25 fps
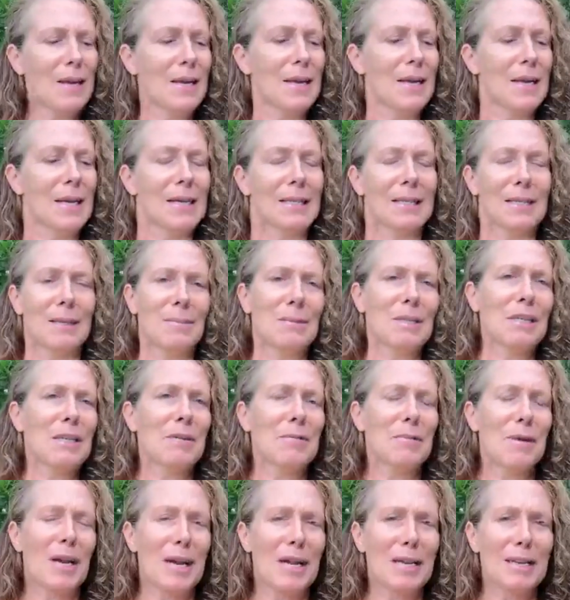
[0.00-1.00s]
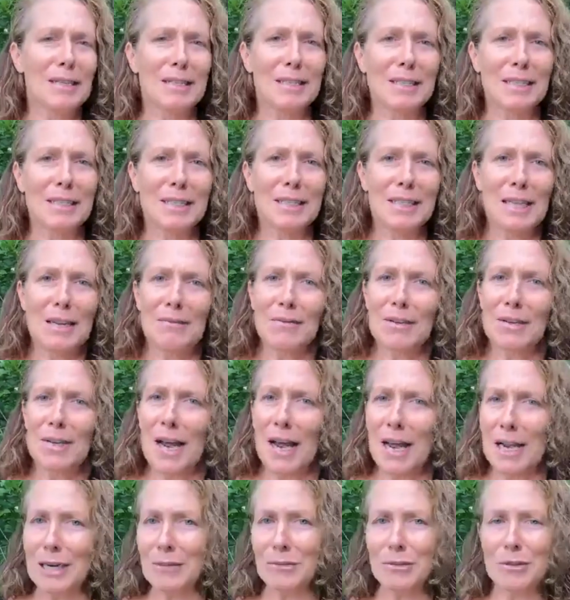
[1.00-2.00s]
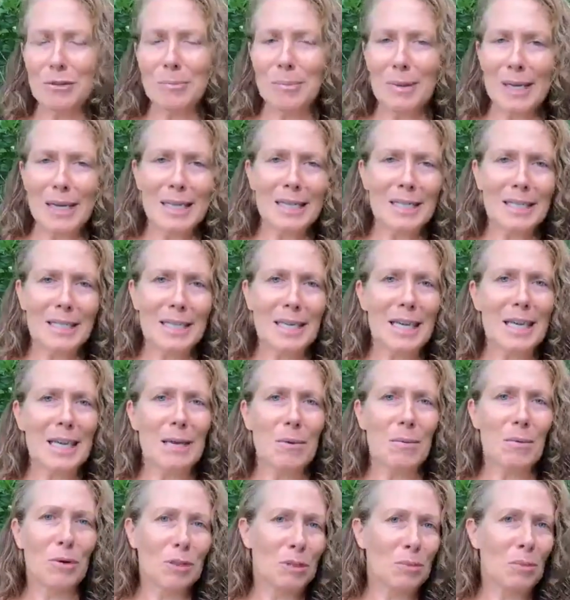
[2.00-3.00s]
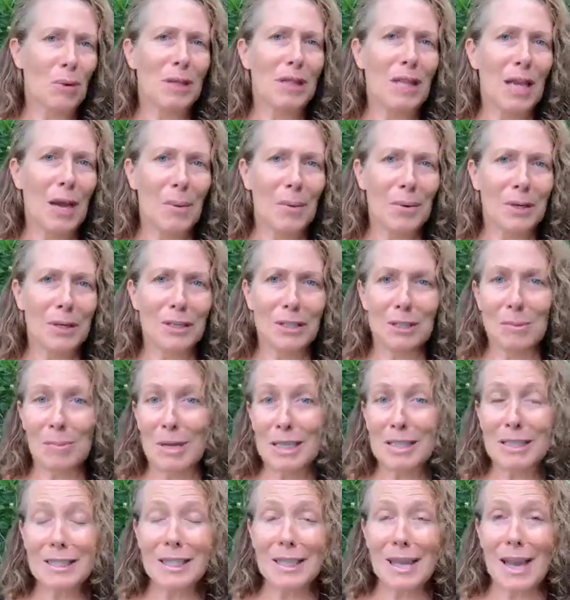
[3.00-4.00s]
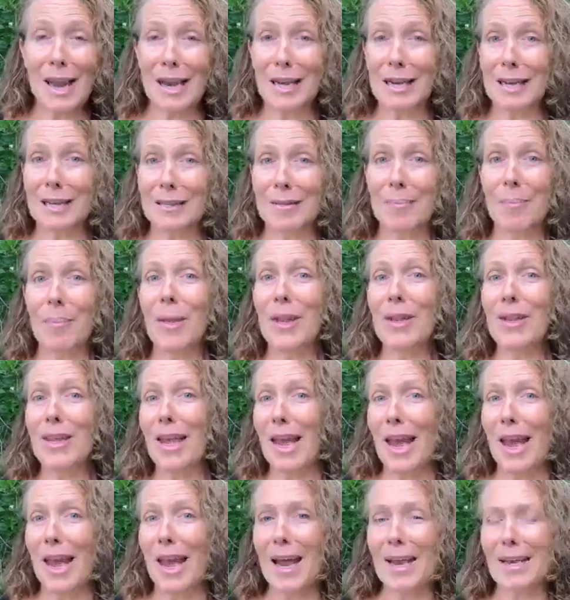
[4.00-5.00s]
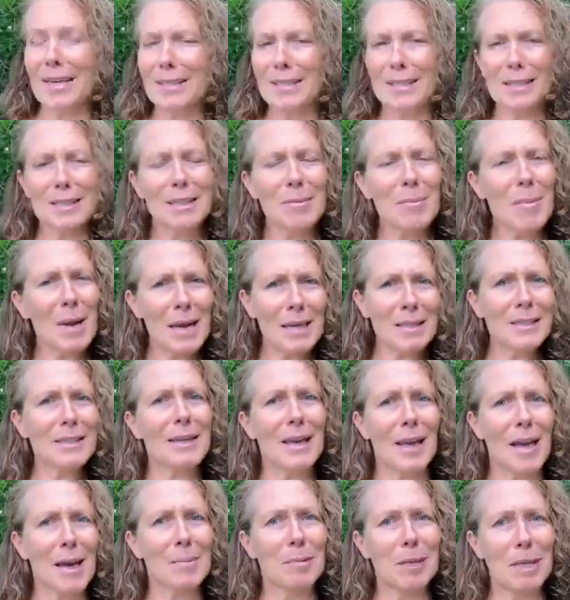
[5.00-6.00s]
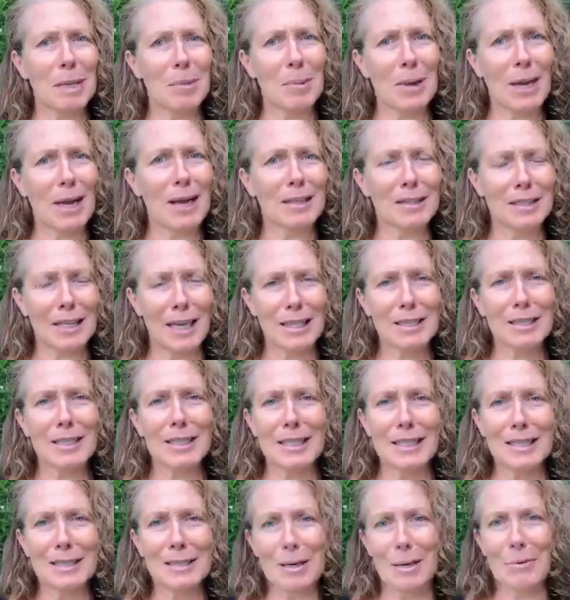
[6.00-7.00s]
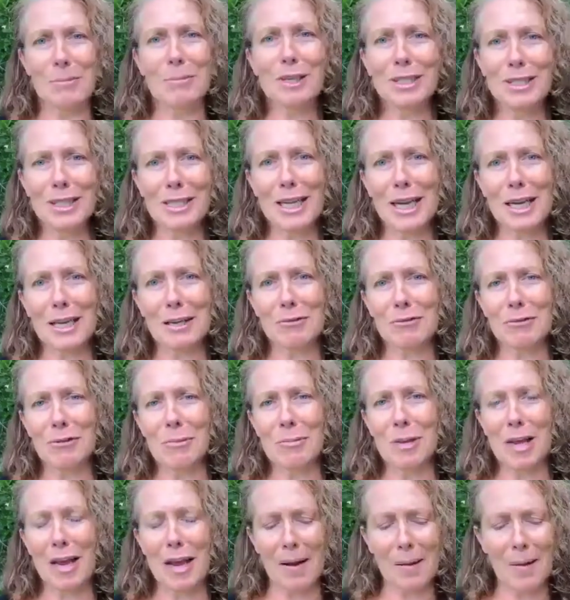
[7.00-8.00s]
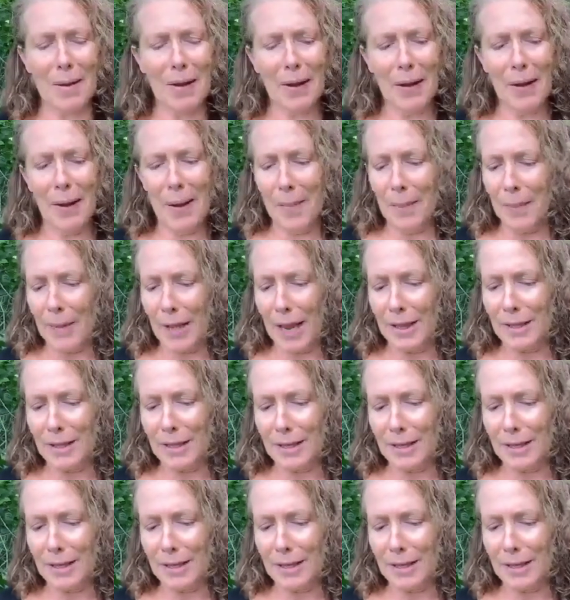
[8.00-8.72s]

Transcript: something around 700 BC was when they were domesticated in the Andes. It's amazing how many plants actually originated from there. And